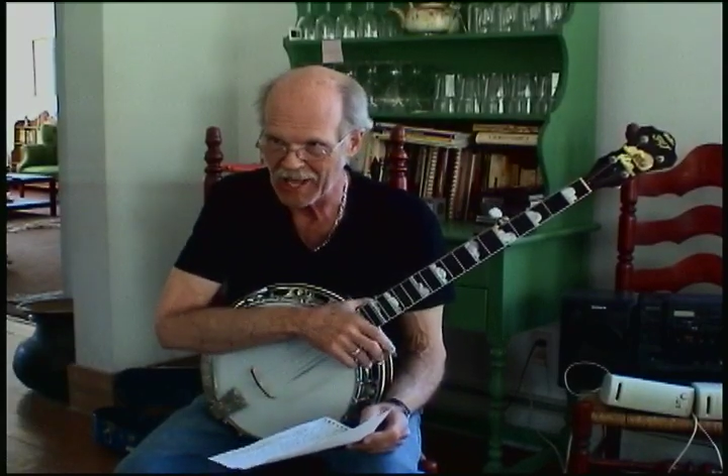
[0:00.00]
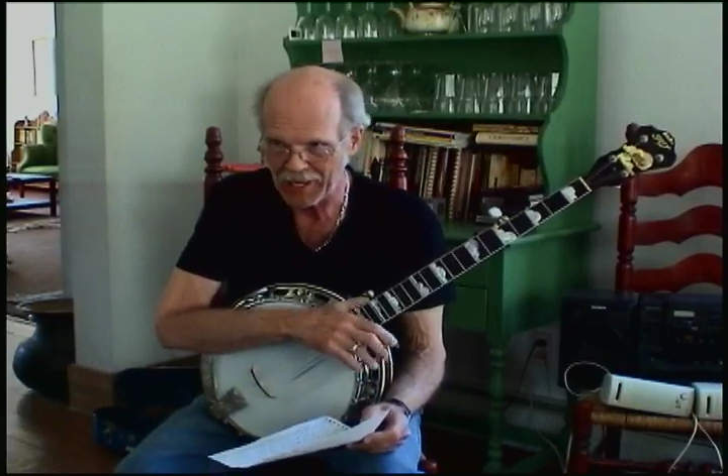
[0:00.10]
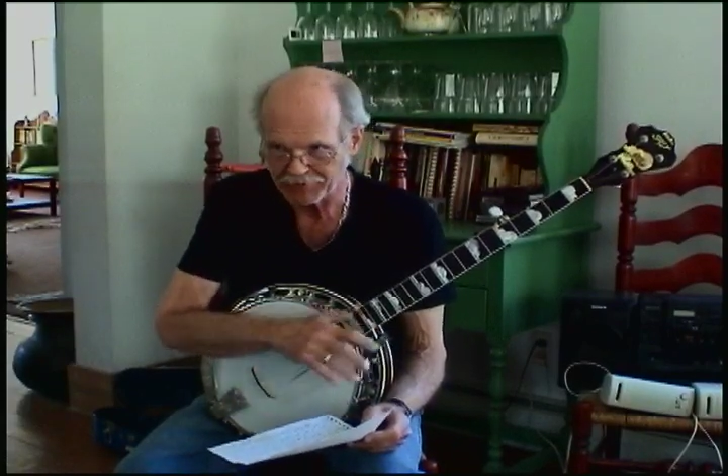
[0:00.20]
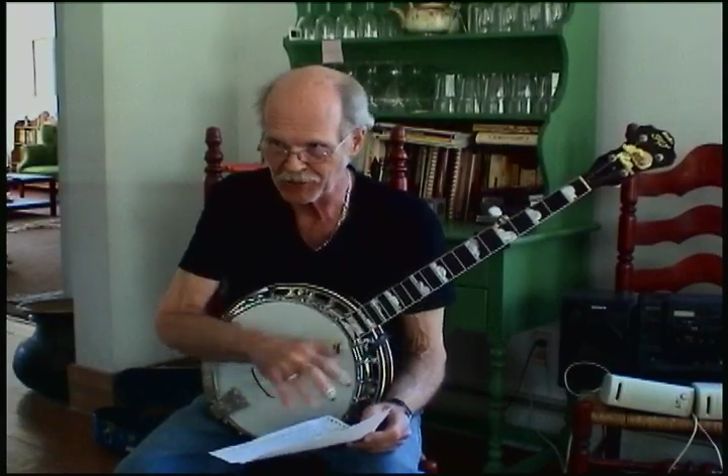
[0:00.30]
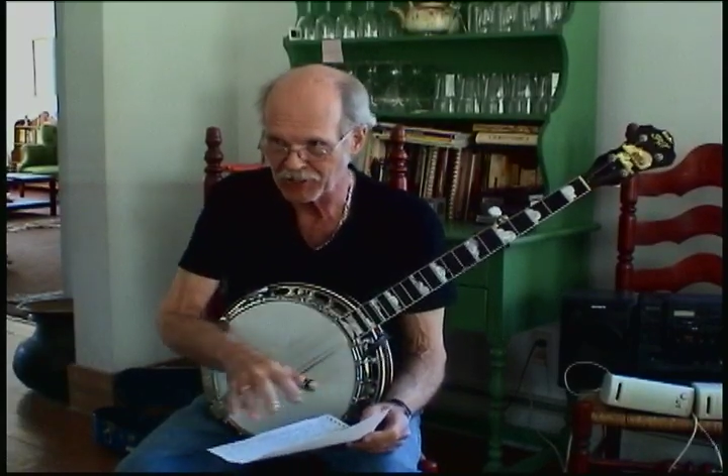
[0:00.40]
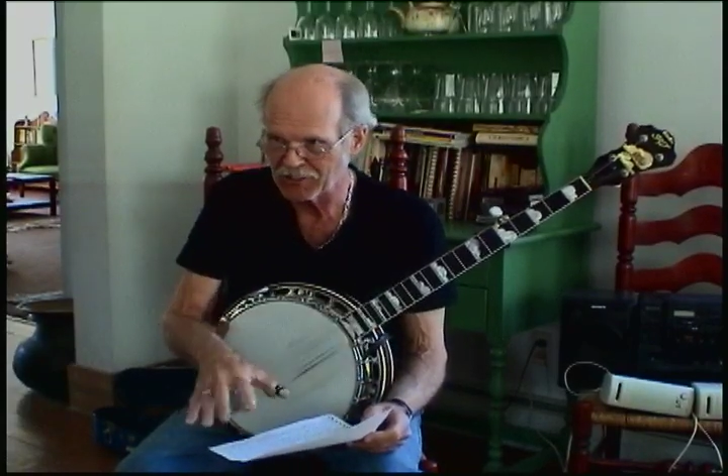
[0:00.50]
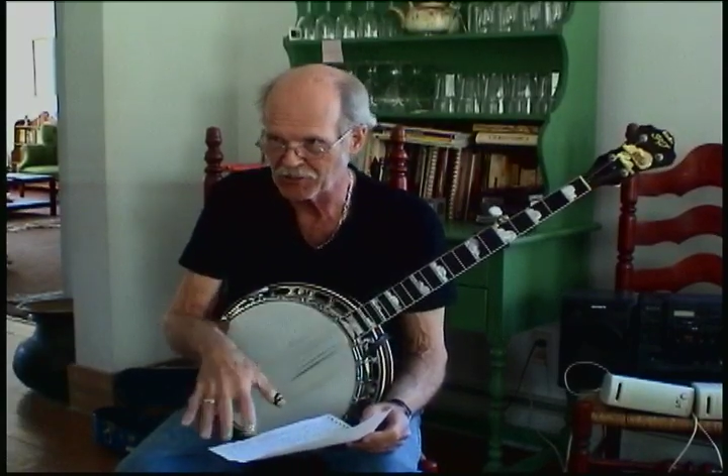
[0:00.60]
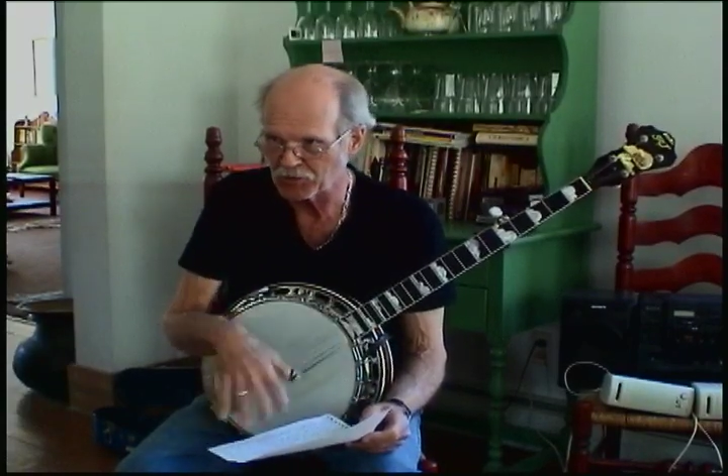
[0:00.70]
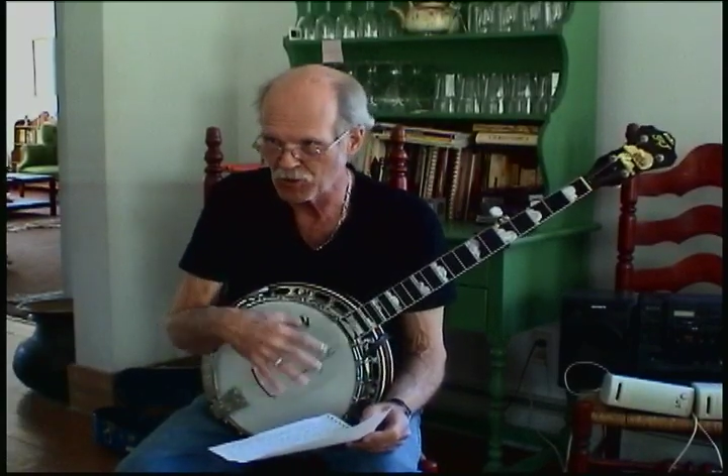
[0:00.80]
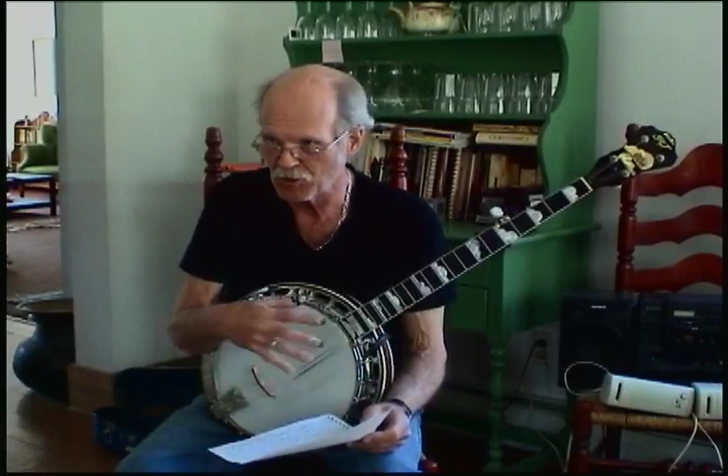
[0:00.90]
after
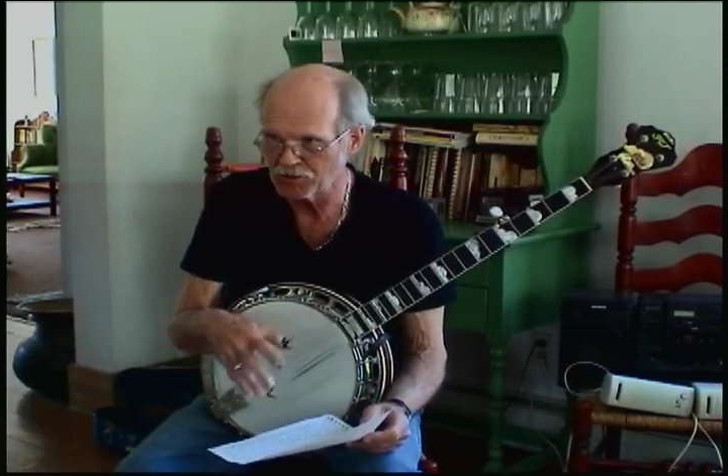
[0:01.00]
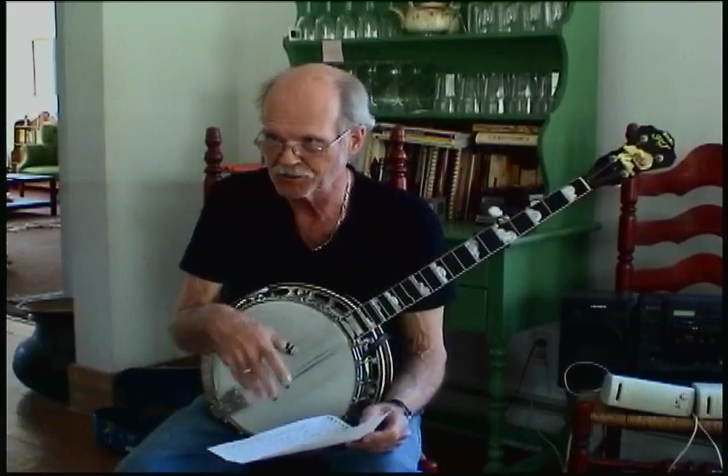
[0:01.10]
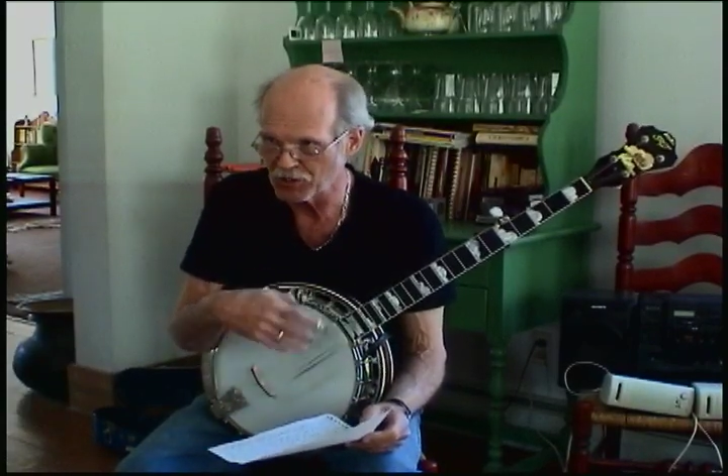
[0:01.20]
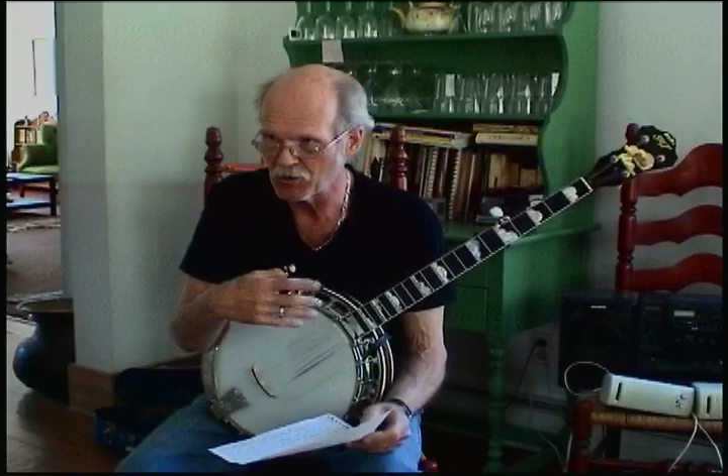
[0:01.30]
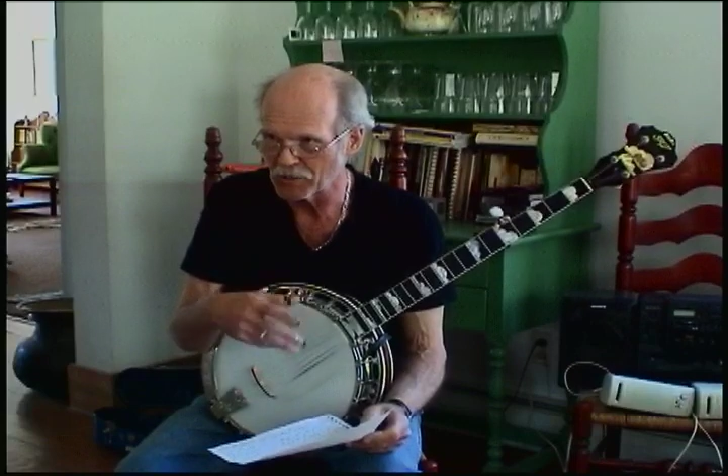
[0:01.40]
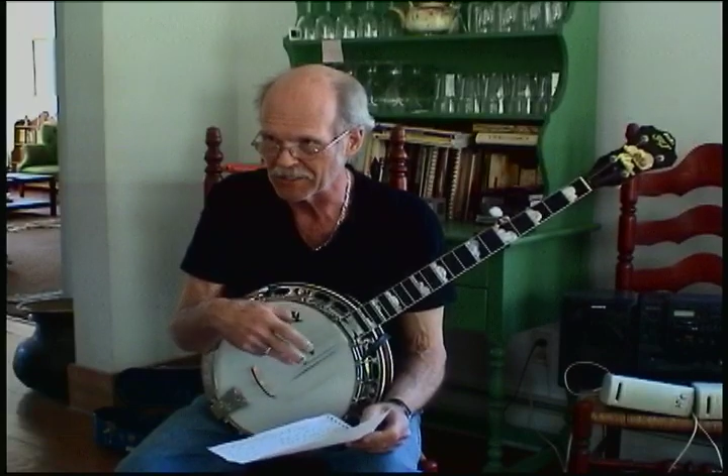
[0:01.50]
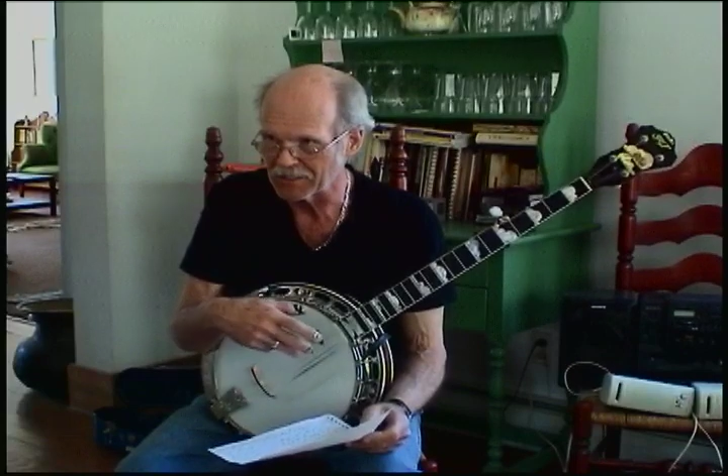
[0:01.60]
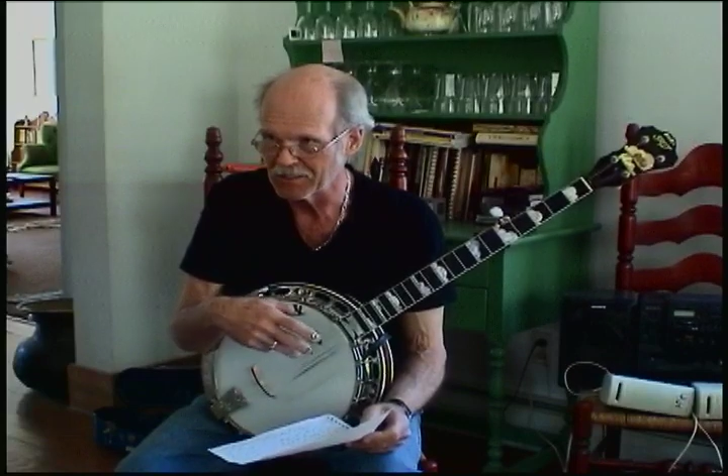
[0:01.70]
getting the rolls going.